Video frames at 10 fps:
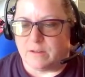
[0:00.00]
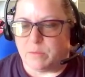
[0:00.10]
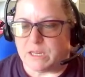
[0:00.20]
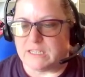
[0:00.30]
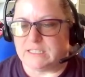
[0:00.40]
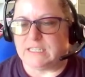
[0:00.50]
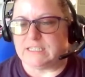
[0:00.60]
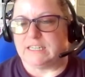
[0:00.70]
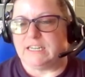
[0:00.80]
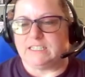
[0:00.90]
because
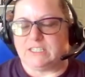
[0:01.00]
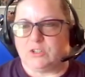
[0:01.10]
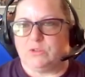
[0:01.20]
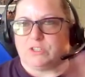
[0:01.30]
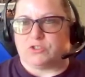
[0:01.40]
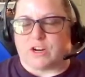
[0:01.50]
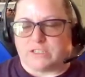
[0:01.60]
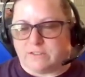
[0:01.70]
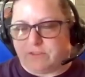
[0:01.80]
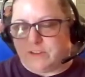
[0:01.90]
he's too destructive.